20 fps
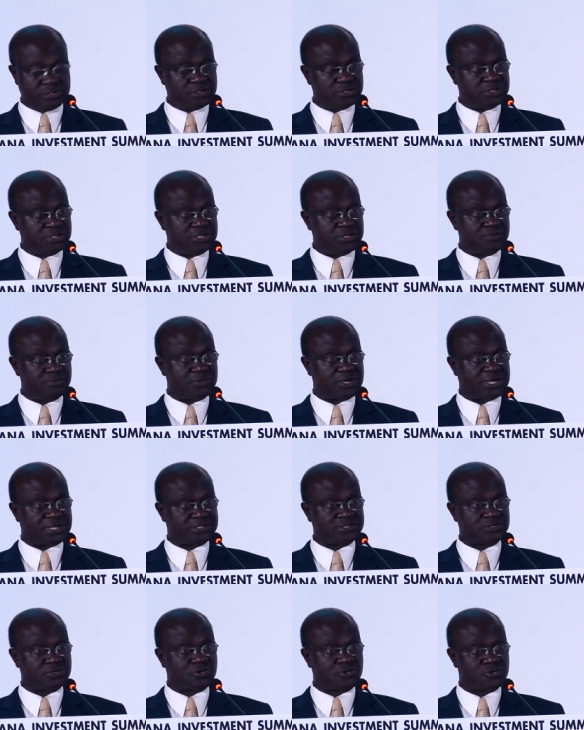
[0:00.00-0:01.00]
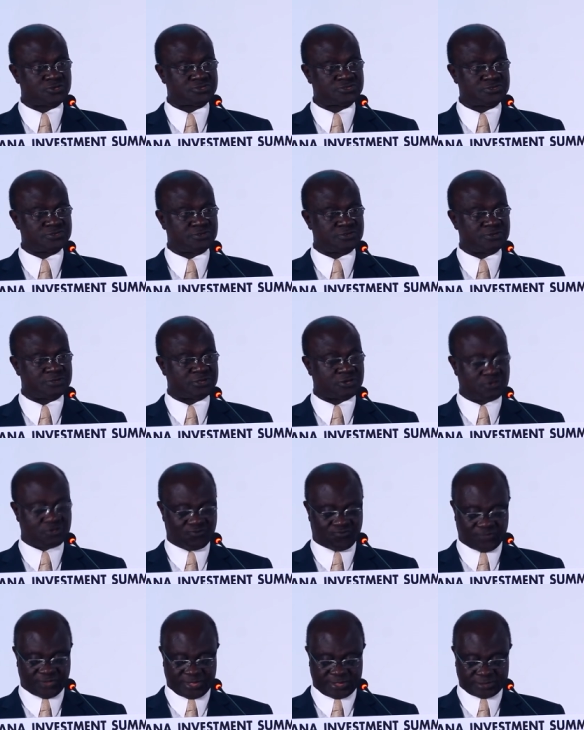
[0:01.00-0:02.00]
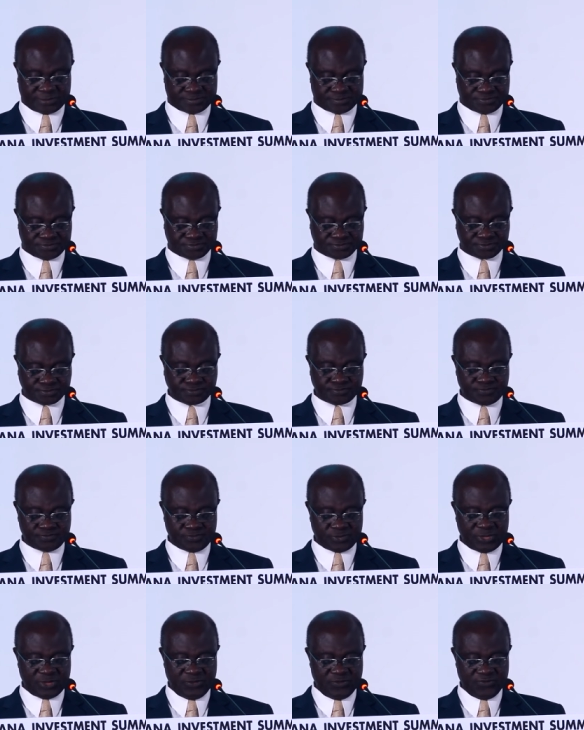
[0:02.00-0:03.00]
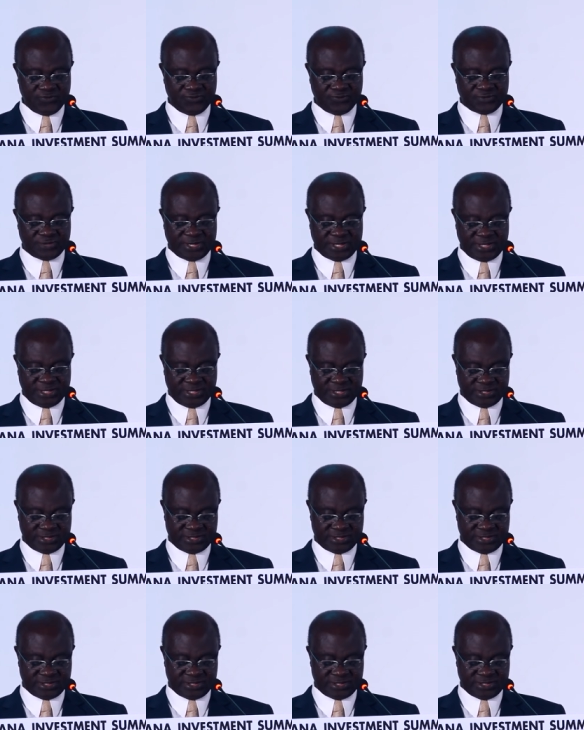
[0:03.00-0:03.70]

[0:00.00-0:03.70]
aim at cost recovery. Three,